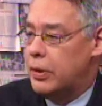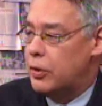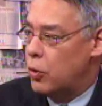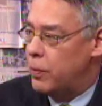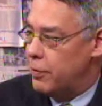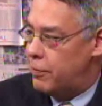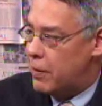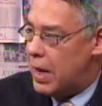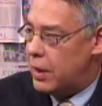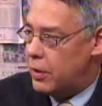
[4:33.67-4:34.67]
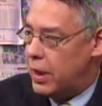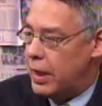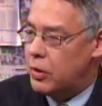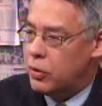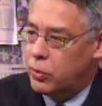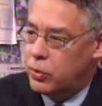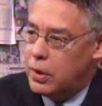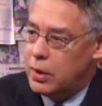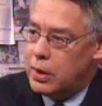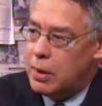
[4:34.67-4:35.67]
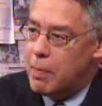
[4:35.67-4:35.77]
police opened fire, and who